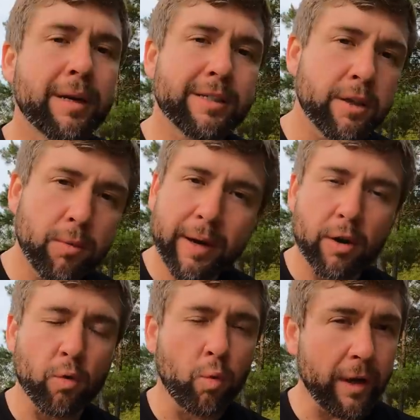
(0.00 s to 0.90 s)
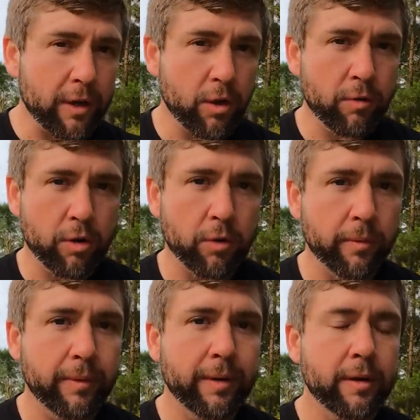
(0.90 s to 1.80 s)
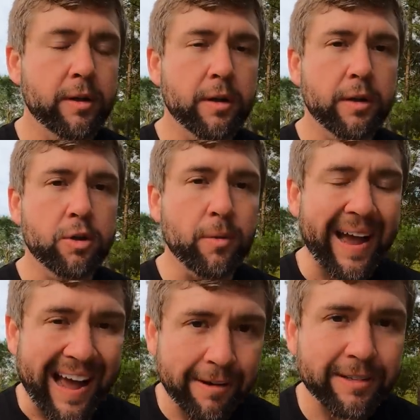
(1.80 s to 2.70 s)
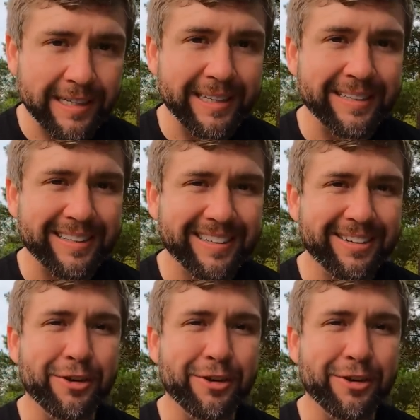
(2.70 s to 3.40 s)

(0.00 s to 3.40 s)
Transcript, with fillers: Because no matter what you do, you have to eat.